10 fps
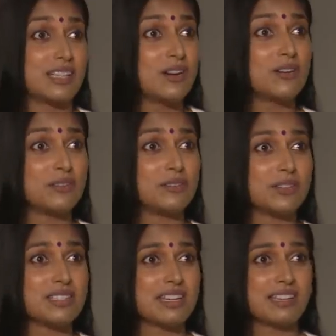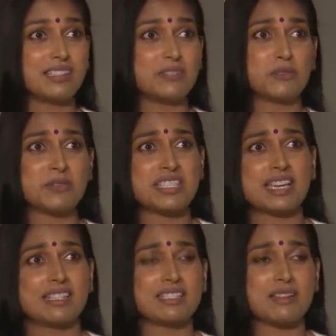I know. I know. Exactly. We've been trying to
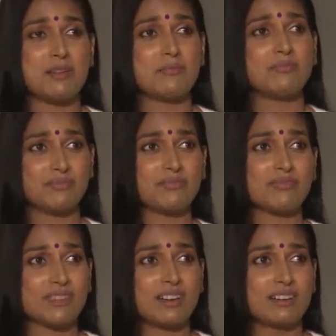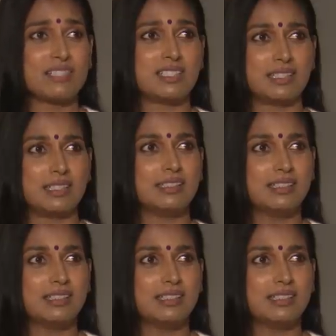do this for a um, long time. Auntie.